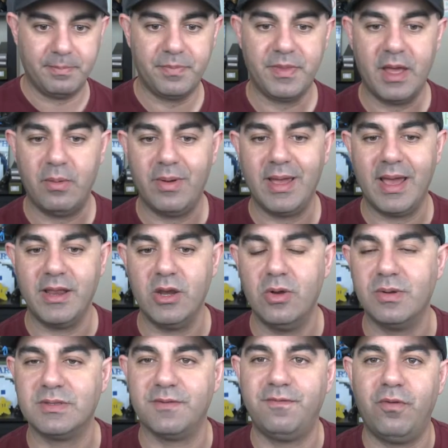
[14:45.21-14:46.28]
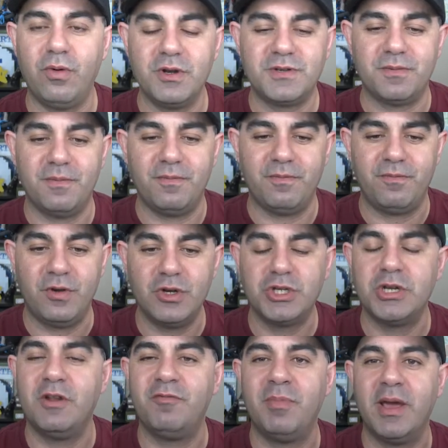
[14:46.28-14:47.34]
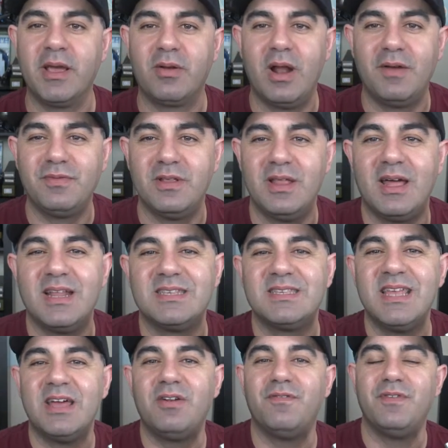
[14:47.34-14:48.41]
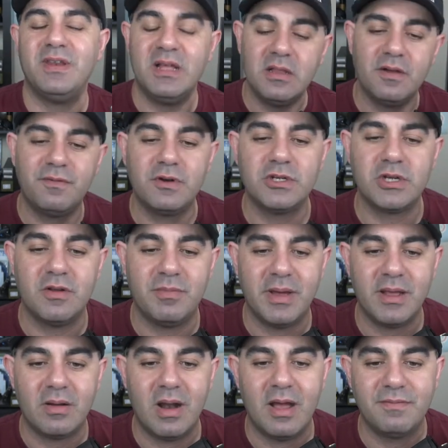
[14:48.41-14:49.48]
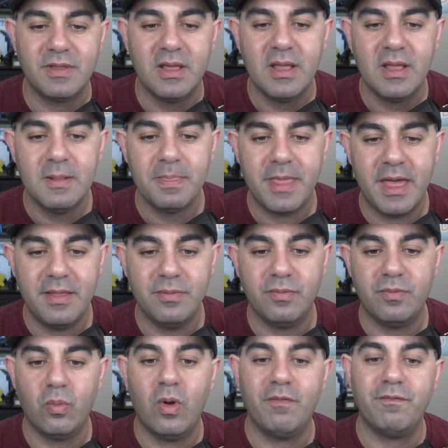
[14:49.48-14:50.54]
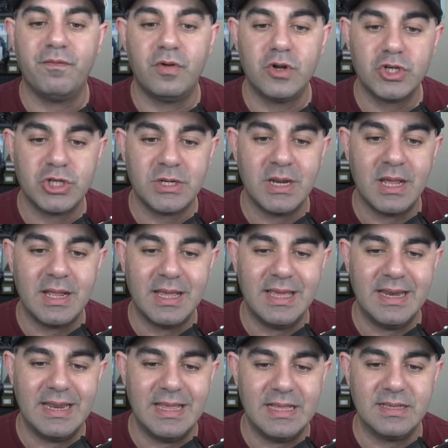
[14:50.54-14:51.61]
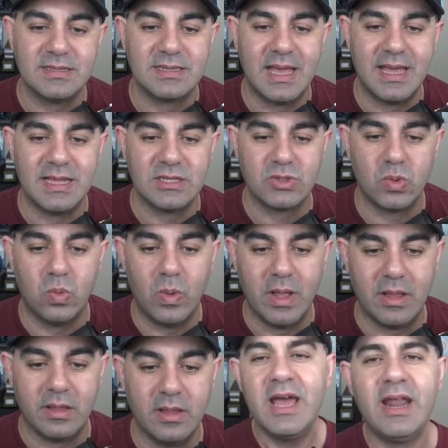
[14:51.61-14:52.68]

That way I know it's a Forge version of Minecraft and not a standard vanilla version of Minecraft, and what version it is as well.